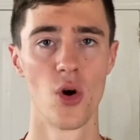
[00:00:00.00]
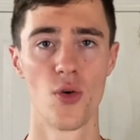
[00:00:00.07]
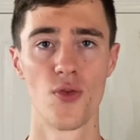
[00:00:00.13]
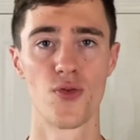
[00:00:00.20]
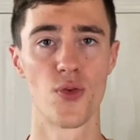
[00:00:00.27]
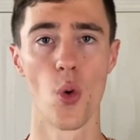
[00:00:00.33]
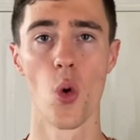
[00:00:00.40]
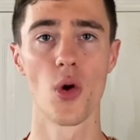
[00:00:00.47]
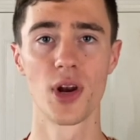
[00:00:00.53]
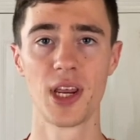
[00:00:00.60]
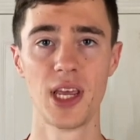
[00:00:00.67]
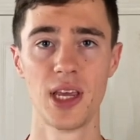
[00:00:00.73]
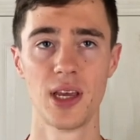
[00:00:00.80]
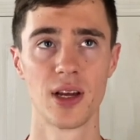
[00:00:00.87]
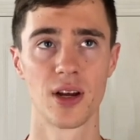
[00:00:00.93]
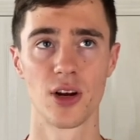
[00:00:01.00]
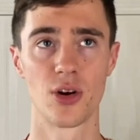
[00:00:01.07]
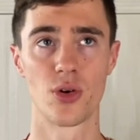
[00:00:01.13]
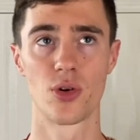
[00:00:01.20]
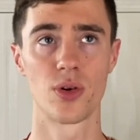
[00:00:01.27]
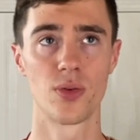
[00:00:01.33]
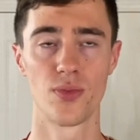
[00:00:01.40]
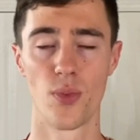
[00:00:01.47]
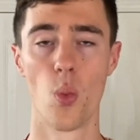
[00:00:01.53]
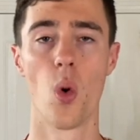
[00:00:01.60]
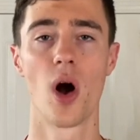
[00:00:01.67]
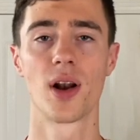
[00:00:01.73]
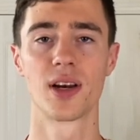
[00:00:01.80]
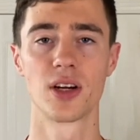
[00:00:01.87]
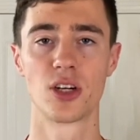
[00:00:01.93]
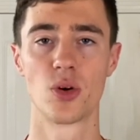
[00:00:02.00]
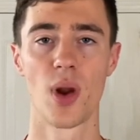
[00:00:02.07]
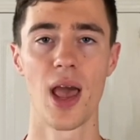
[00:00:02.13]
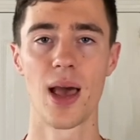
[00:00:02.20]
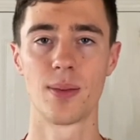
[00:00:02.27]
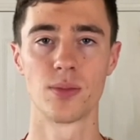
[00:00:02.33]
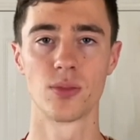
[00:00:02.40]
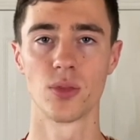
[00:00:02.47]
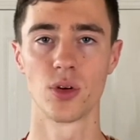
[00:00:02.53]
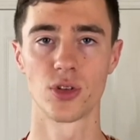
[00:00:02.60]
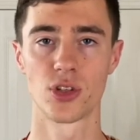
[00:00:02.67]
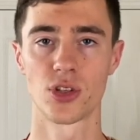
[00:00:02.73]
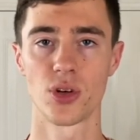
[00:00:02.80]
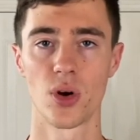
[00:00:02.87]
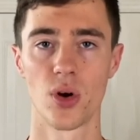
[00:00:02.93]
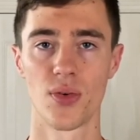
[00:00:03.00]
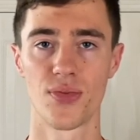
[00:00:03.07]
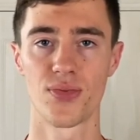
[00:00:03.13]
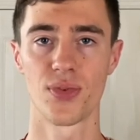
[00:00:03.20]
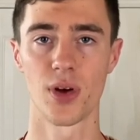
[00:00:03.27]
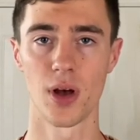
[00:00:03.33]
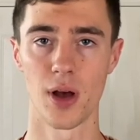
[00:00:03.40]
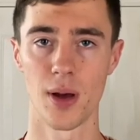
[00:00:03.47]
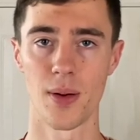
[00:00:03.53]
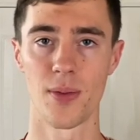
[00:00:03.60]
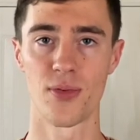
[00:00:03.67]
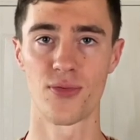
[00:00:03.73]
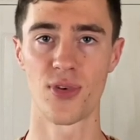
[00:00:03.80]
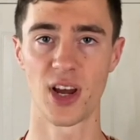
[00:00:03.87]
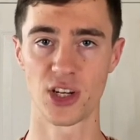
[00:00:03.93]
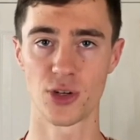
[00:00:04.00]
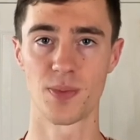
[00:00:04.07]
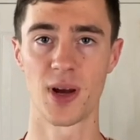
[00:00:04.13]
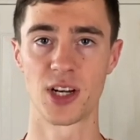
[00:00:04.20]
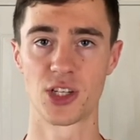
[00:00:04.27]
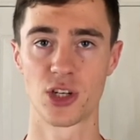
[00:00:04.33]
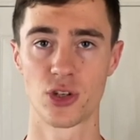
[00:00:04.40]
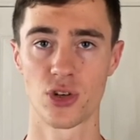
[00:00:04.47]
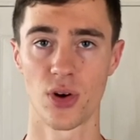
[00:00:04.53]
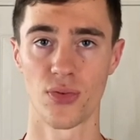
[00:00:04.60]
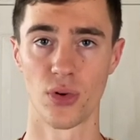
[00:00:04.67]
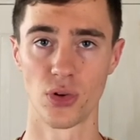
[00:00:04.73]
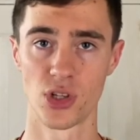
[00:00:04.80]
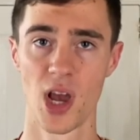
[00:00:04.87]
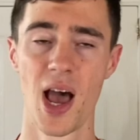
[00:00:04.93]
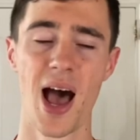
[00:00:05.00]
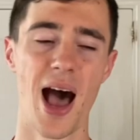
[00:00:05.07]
forty-one grams of uh, fresh magic truffles.